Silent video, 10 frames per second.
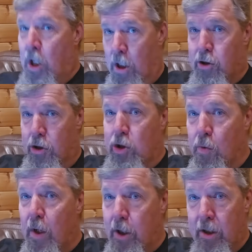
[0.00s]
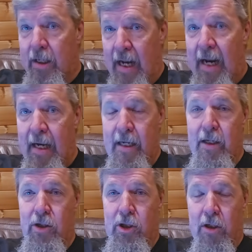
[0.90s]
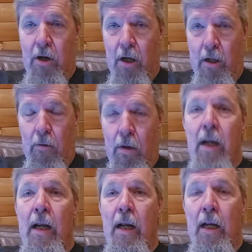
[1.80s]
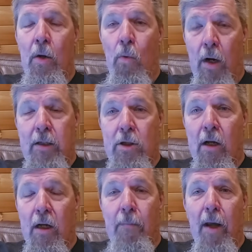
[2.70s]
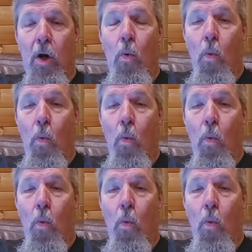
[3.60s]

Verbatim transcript: There's 280 in Chicago. Want to talk about a